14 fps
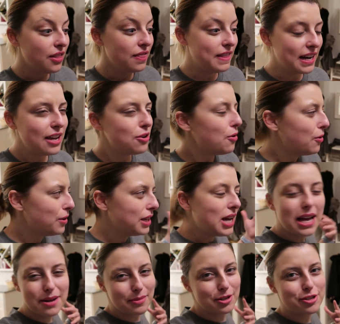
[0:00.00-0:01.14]
that I'd already
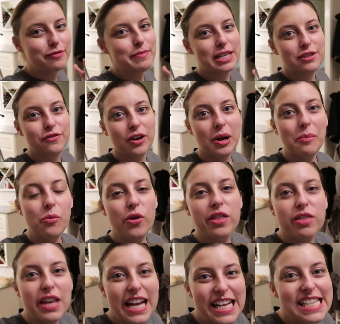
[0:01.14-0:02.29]
gotten a bunch of meds from
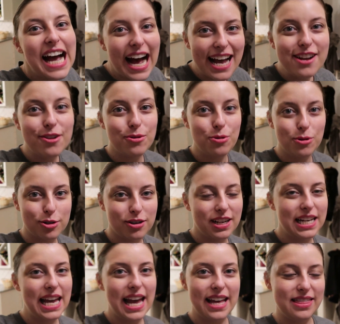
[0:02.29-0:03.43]
with the entire order
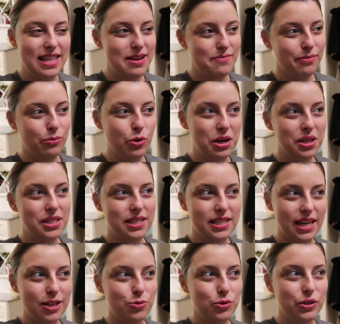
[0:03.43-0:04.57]
again, them wanting to
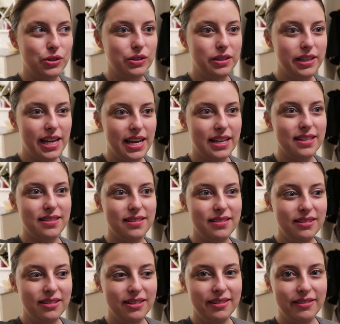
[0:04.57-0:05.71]
schedule it
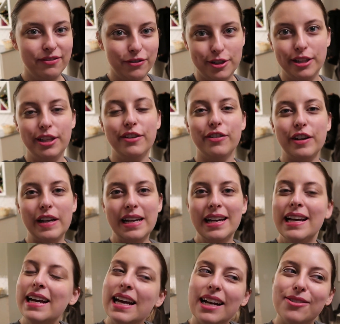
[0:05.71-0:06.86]
for delivery.
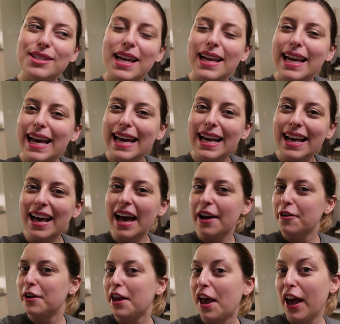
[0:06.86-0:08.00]
And I was like, I
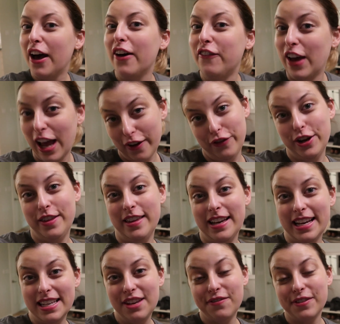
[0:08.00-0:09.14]
already have everything
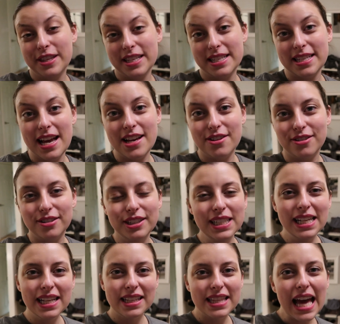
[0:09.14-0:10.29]
I need for this cycle.
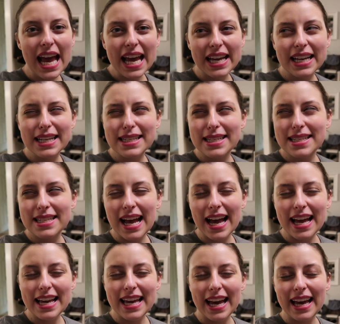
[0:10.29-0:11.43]
Thanks,
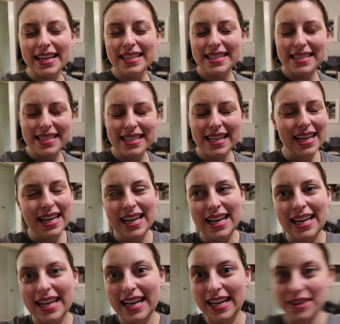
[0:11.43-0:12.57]
I guess.
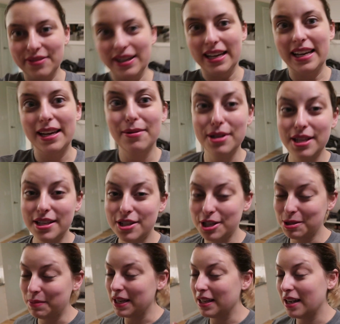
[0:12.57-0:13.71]
Anyway, it's
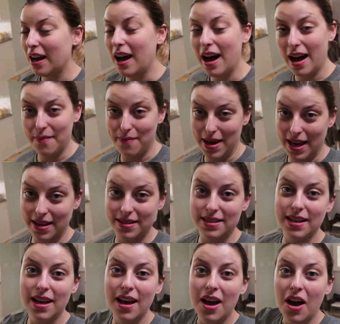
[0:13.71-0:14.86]
just been a hot mess.